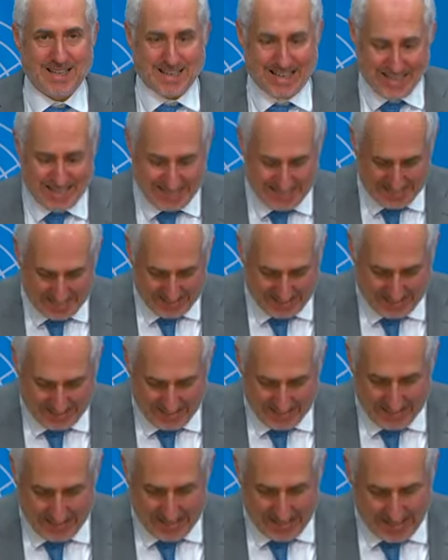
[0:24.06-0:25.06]
Hadi,
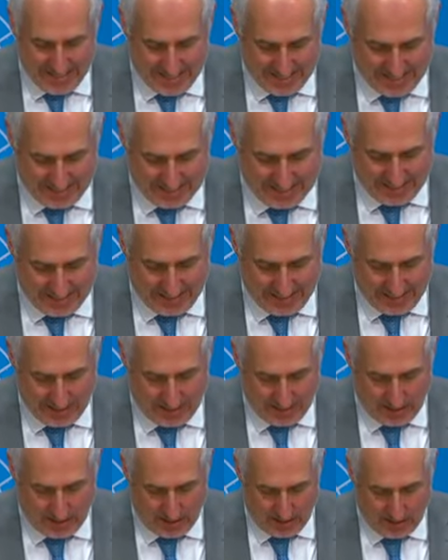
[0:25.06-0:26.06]
is
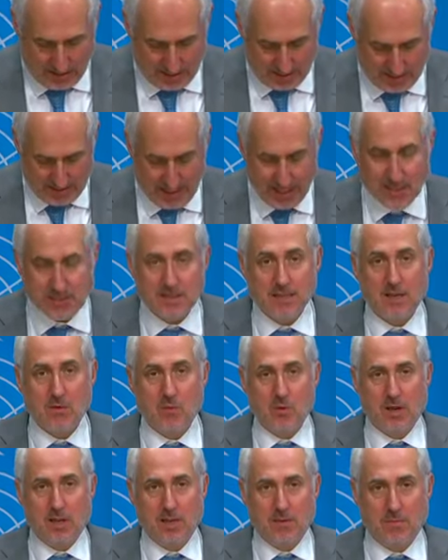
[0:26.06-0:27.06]
in Gaza,
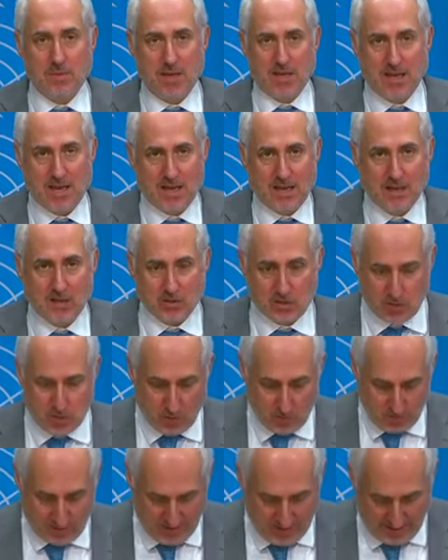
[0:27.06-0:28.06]
where he began a
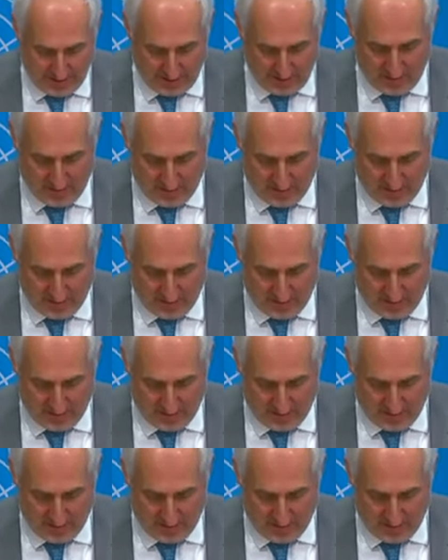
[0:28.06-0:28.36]
two-day